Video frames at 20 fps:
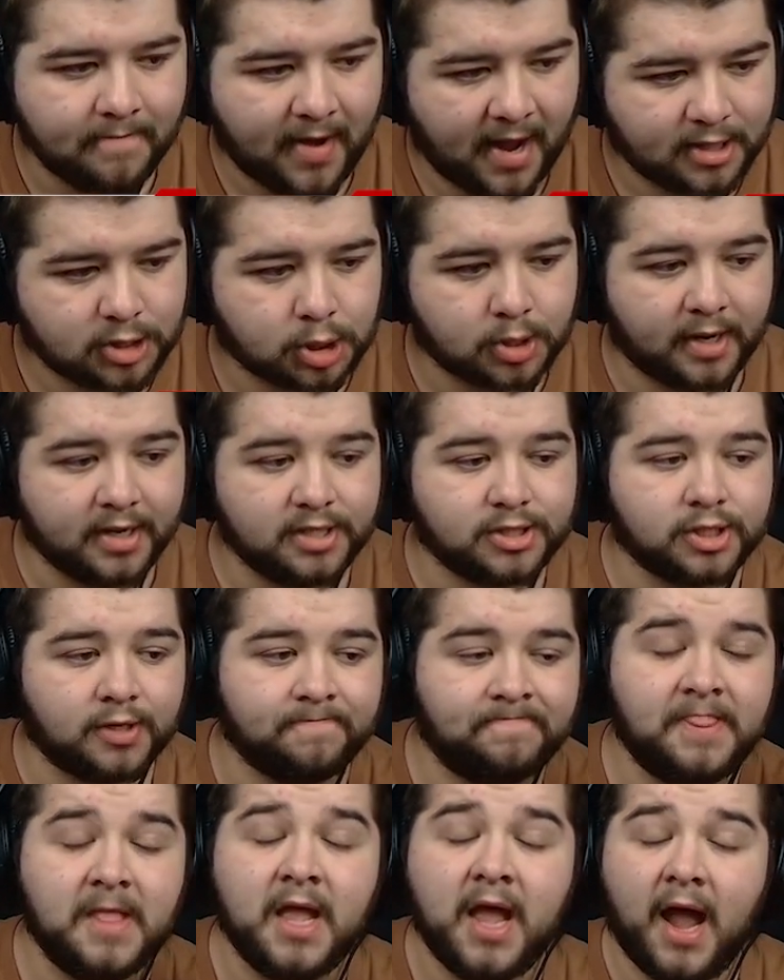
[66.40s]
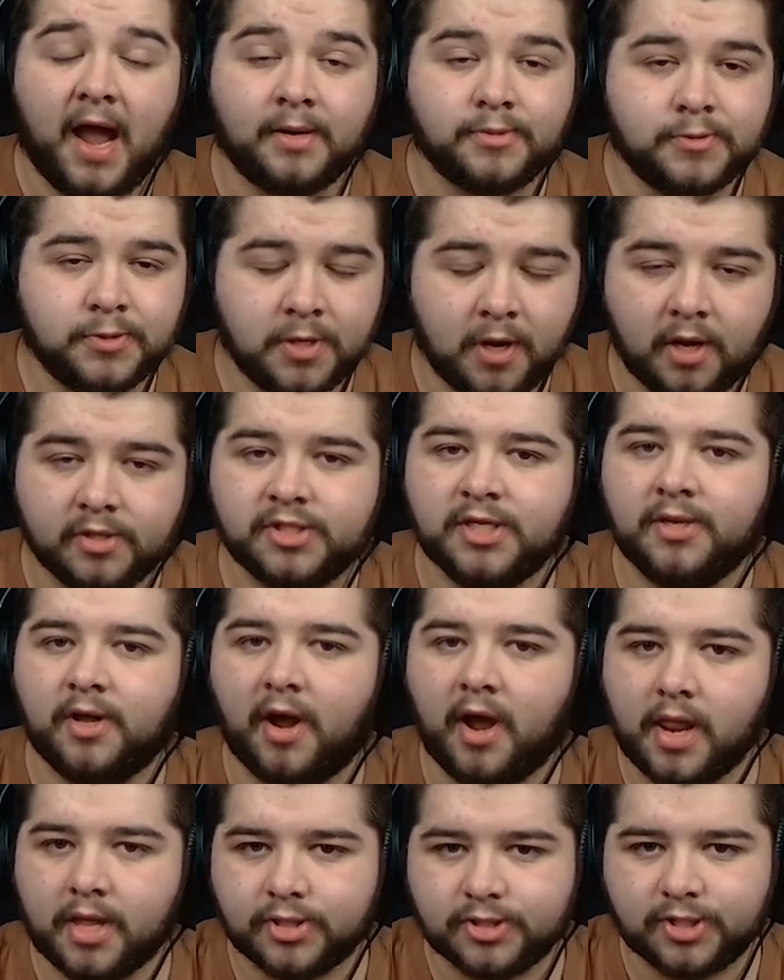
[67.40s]
match rating, and
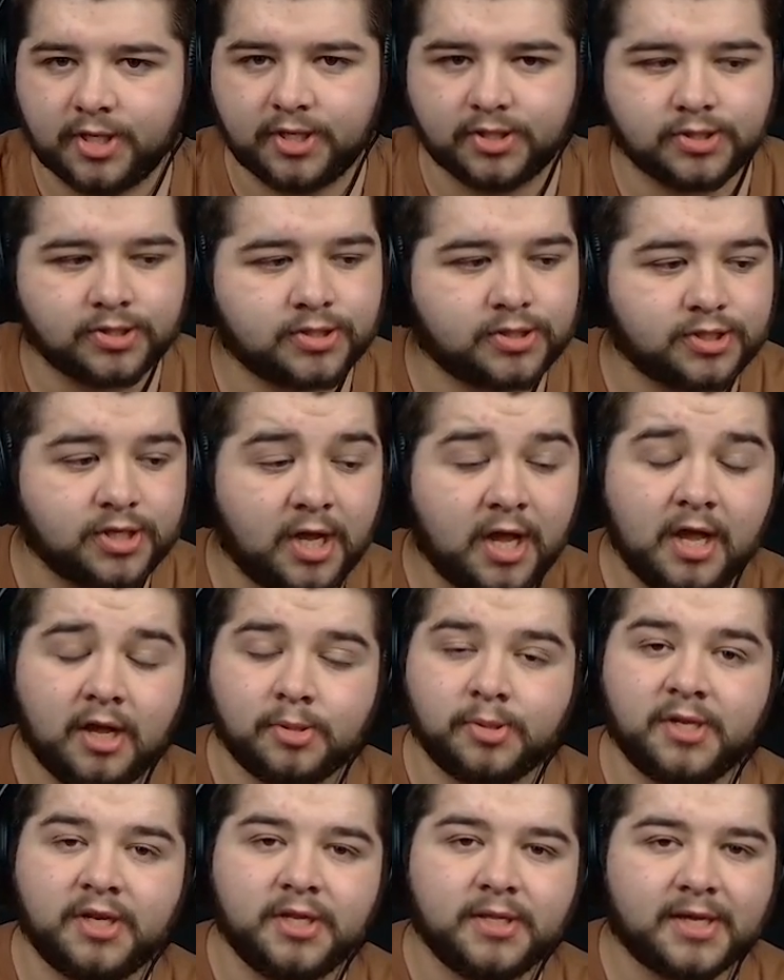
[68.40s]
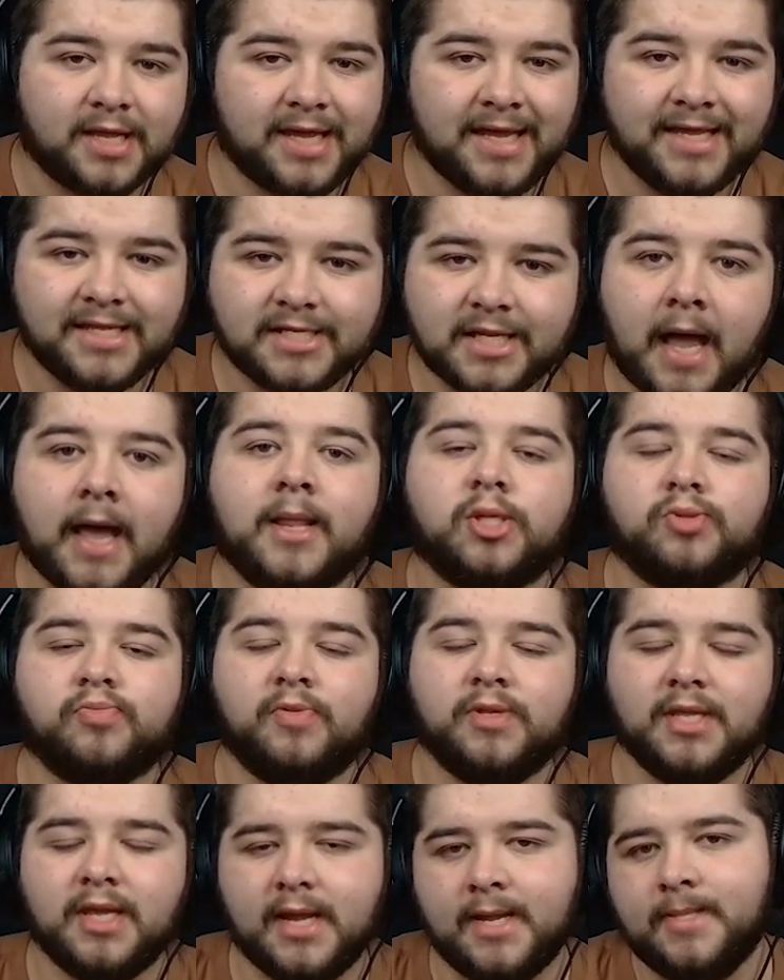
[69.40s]
39 assists. Really the key
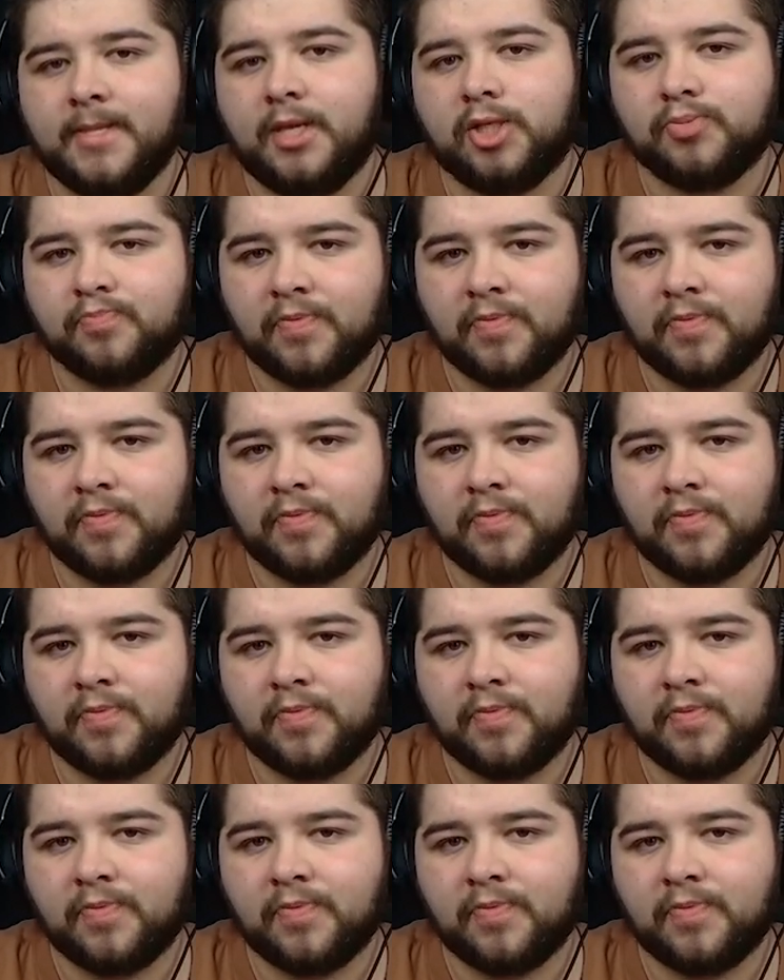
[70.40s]
talisman in this